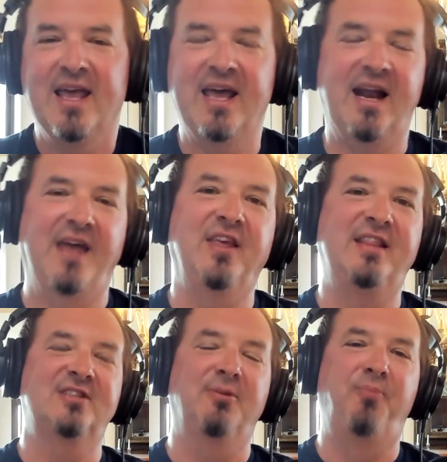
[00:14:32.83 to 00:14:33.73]
And I think
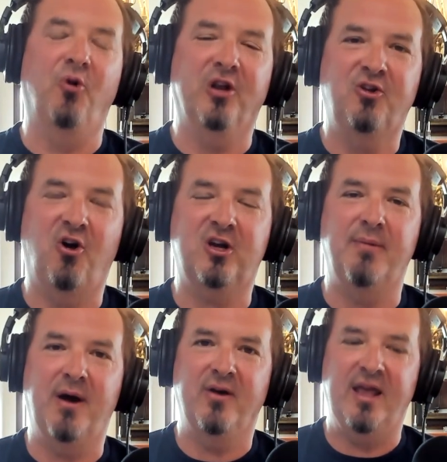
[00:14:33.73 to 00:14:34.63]
that's important to talk about.